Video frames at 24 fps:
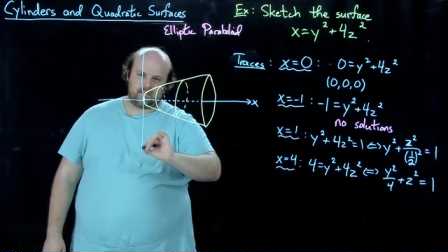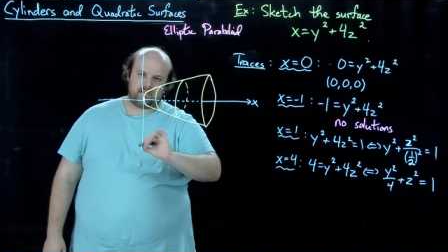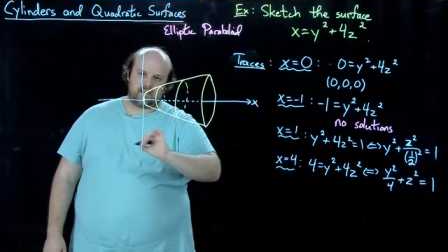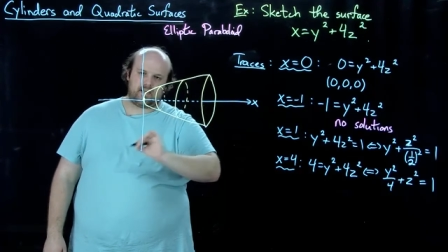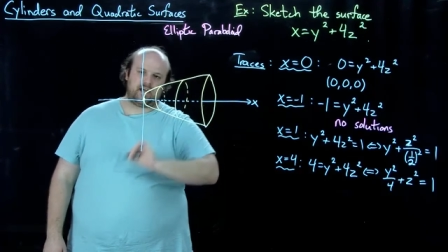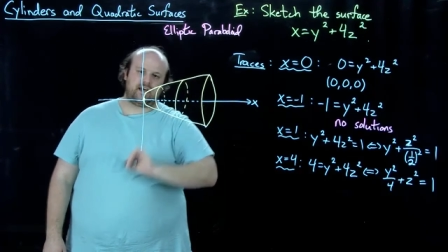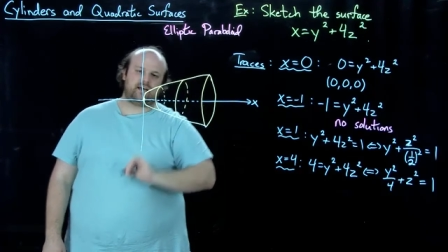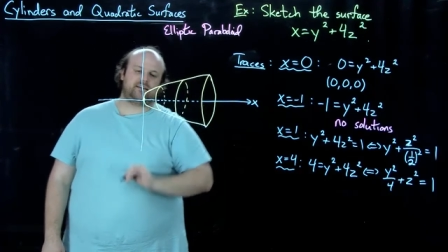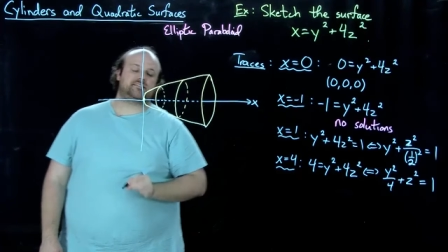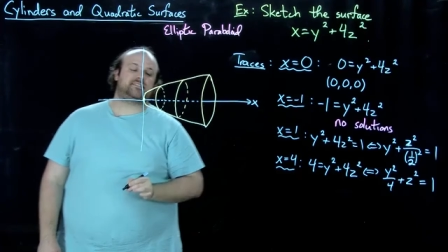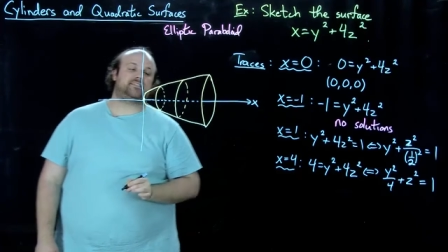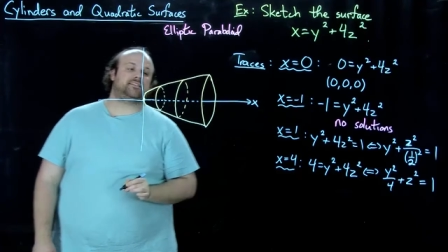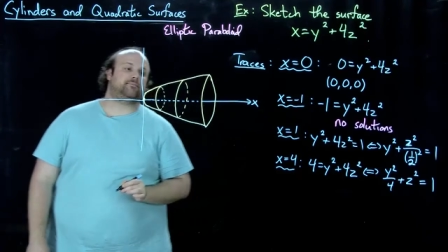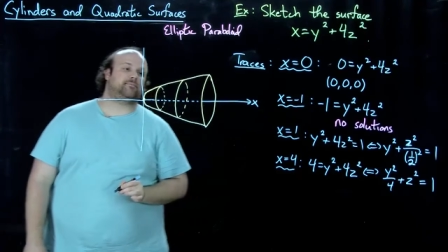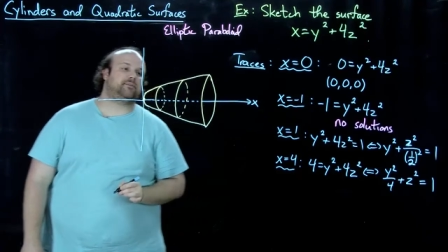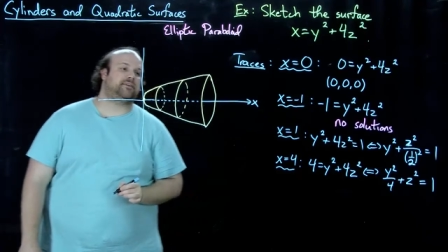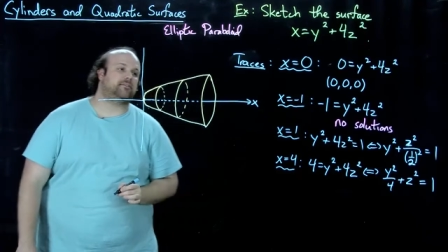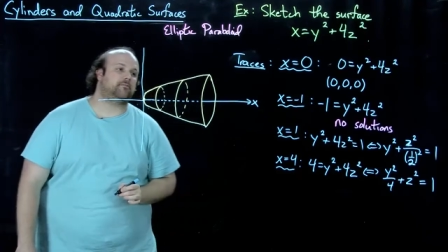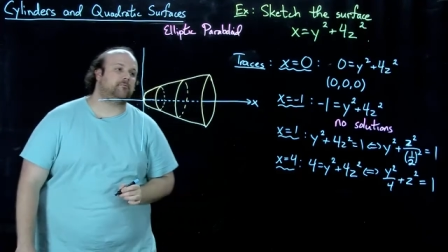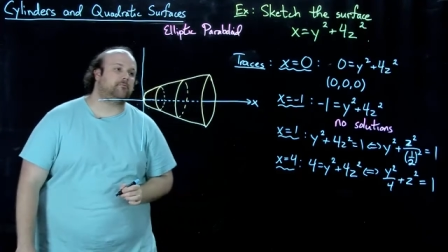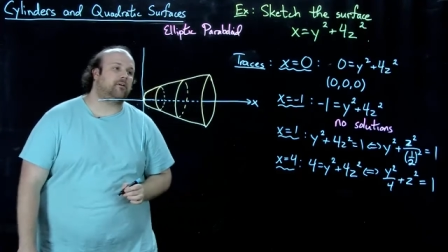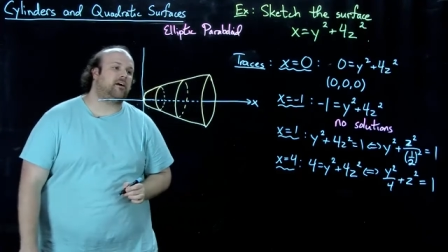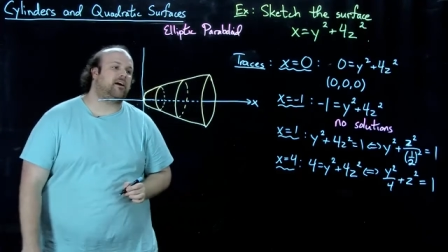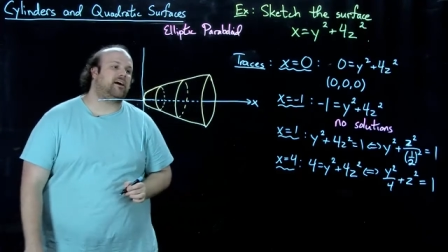has to be
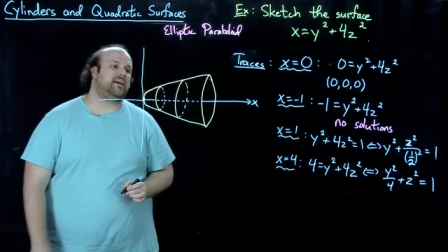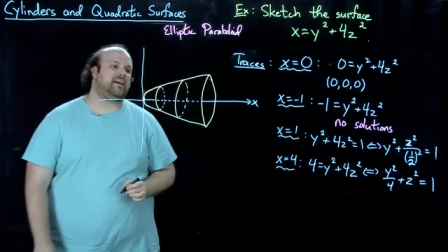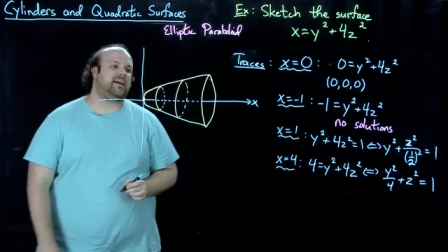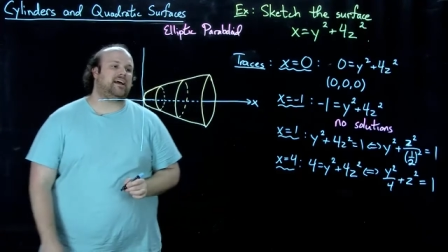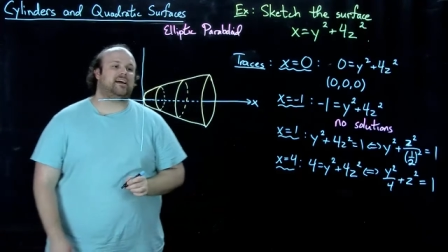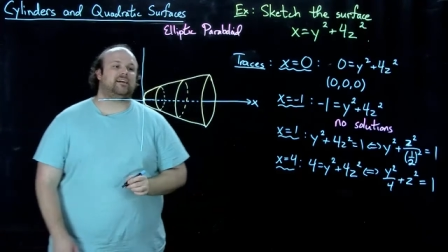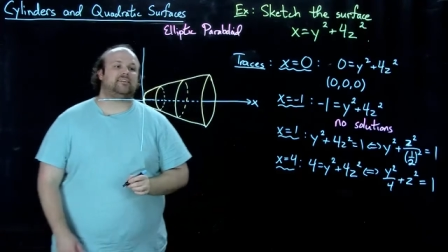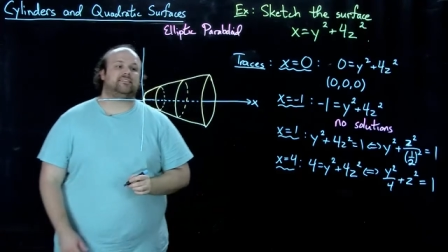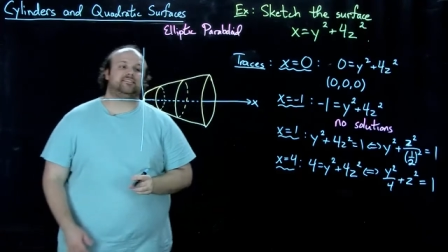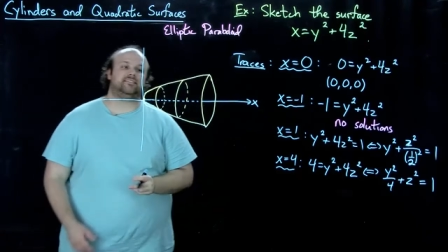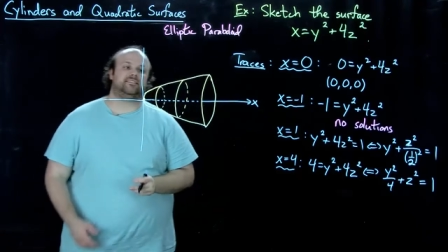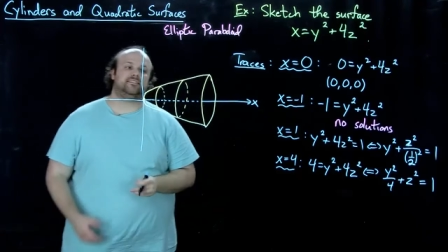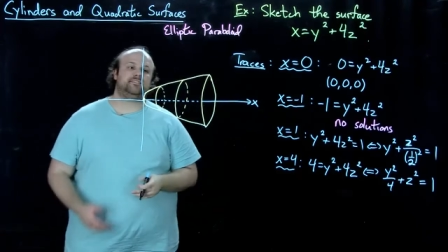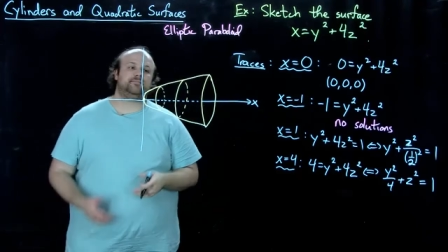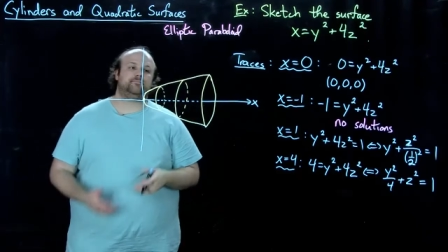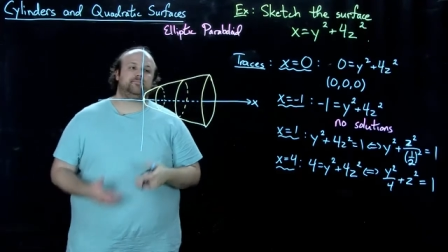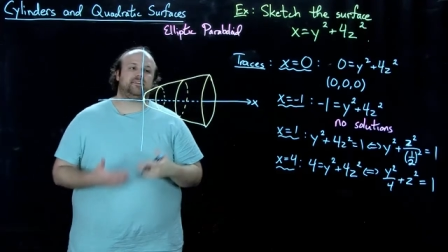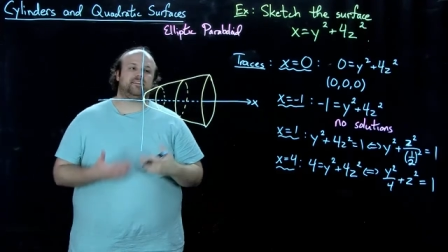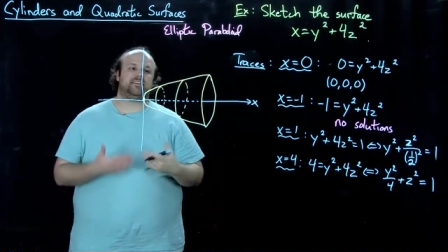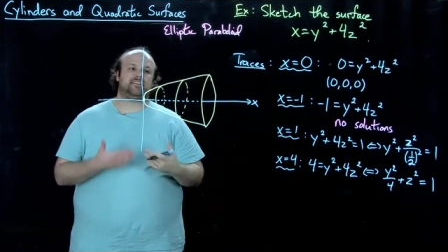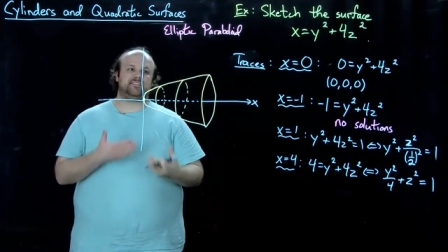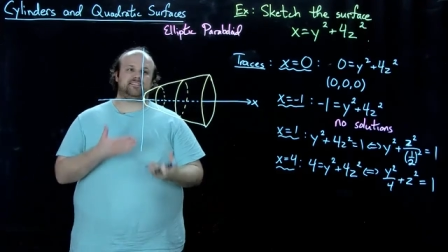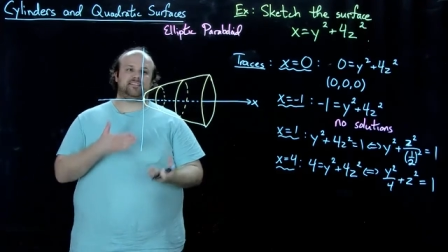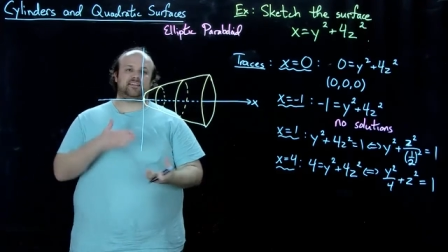the y-axis
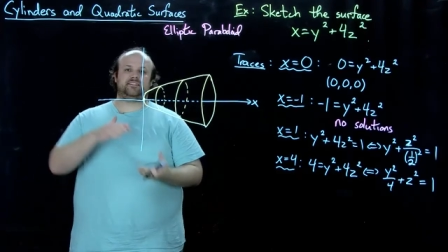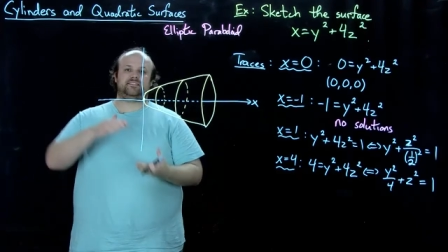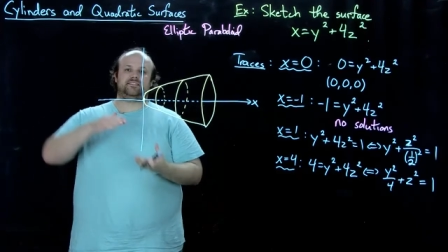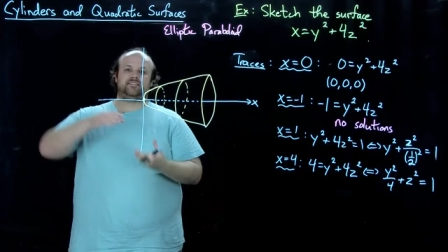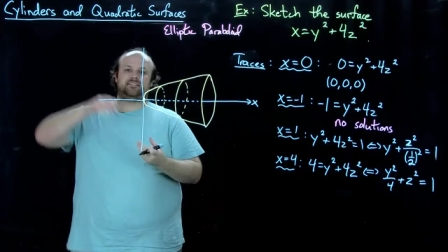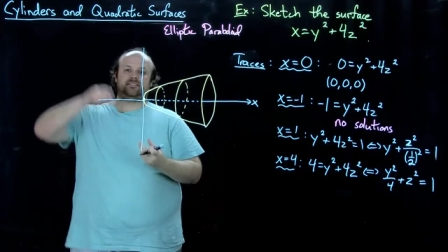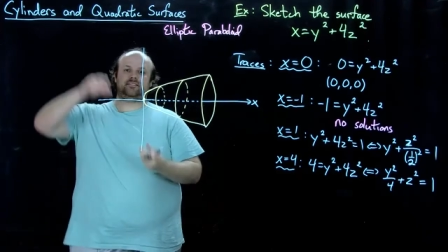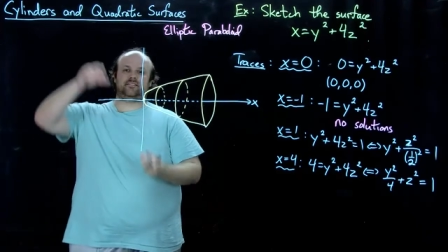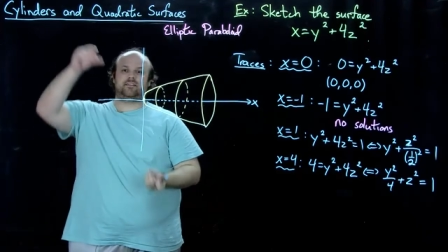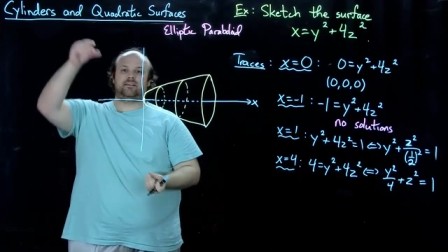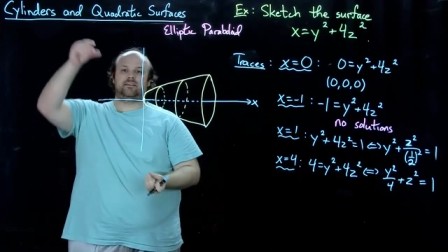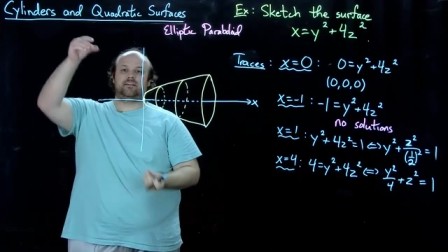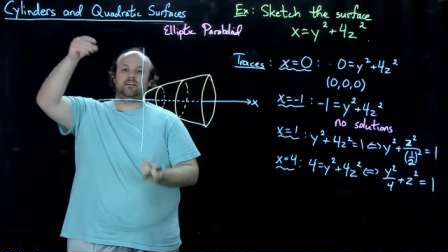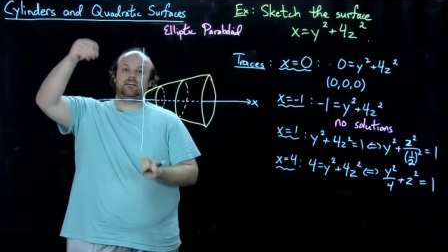because that's